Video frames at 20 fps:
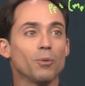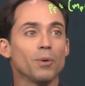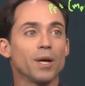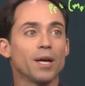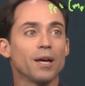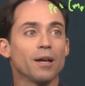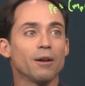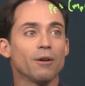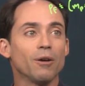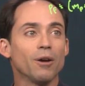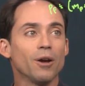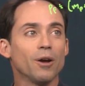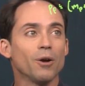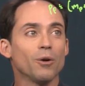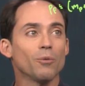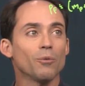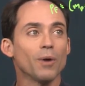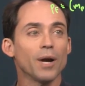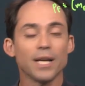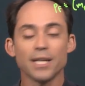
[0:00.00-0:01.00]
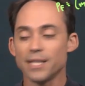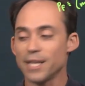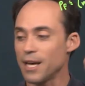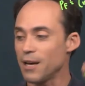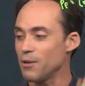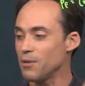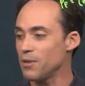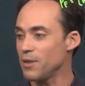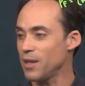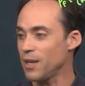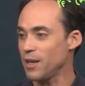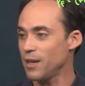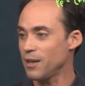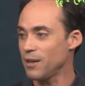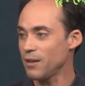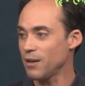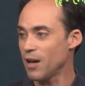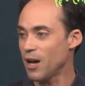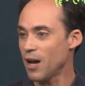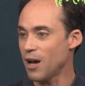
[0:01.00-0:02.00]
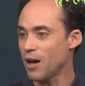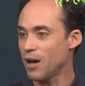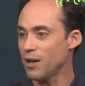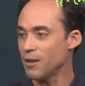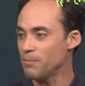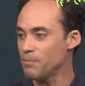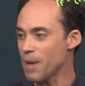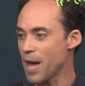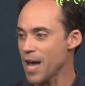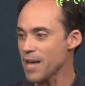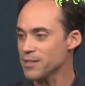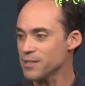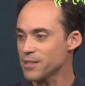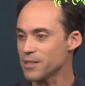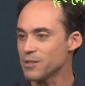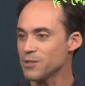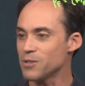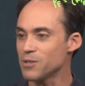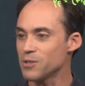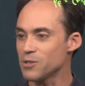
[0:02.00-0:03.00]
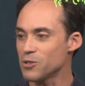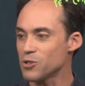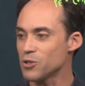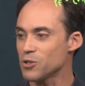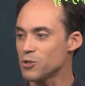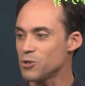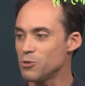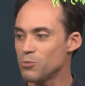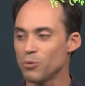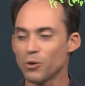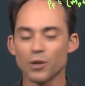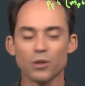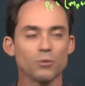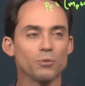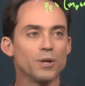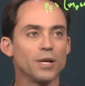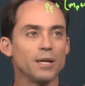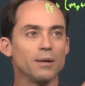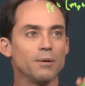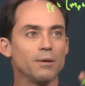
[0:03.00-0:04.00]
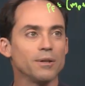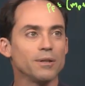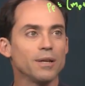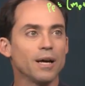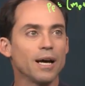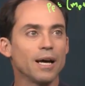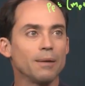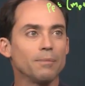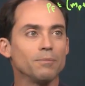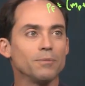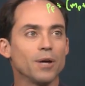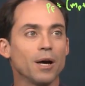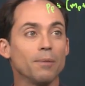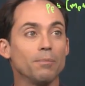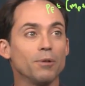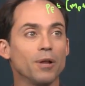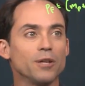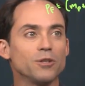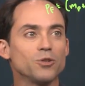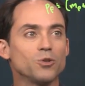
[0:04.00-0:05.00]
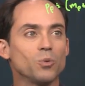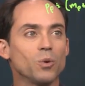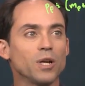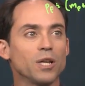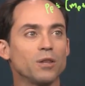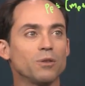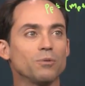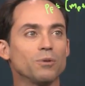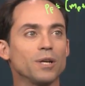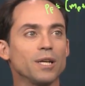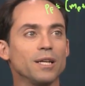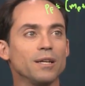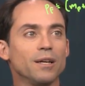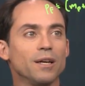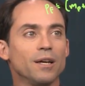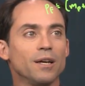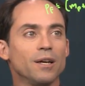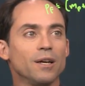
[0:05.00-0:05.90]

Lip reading: We can write down the masses. It's just 2.3 times plus 23.